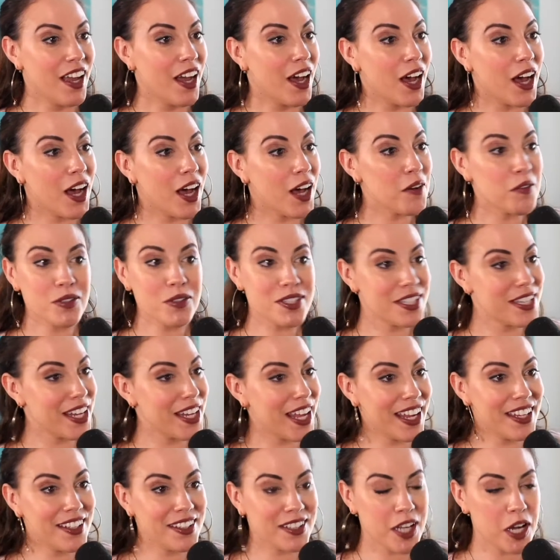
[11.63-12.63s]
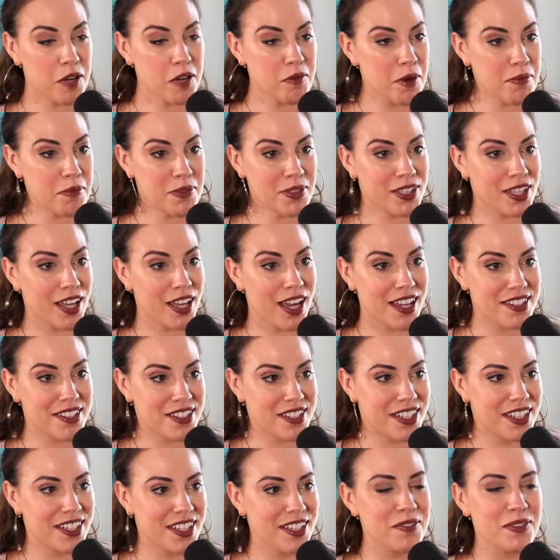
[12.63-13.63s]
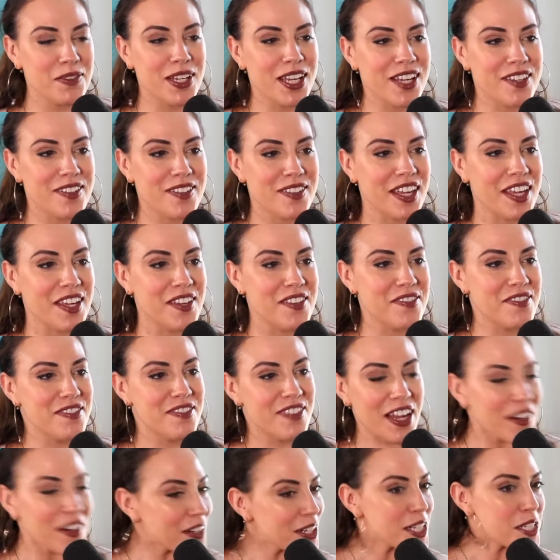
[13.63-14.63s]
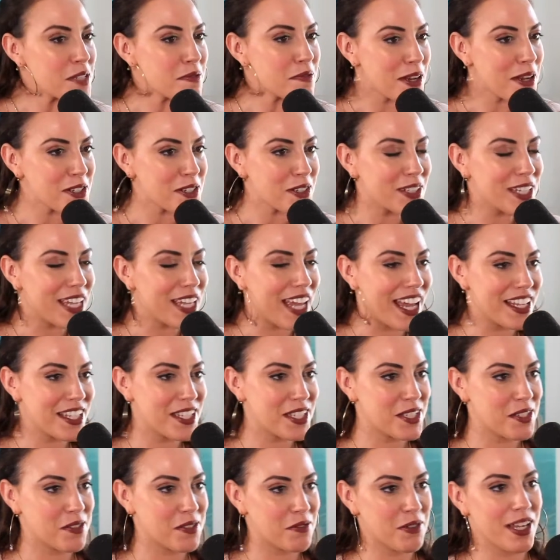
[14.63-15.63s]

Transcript: Uh, well, today on the Come Up with Katia, we have a very special guest.